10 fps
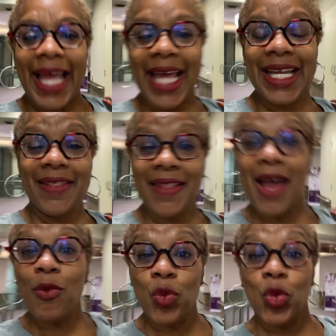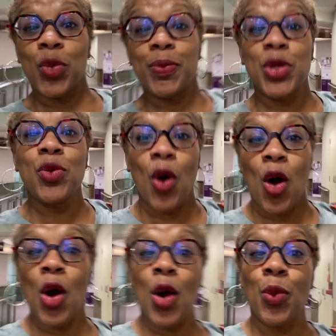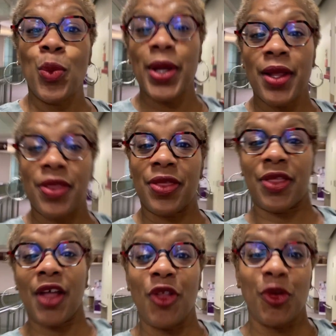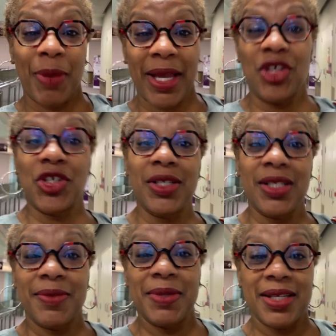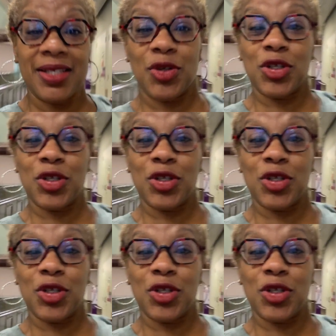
And in that room, you are with other patients because there's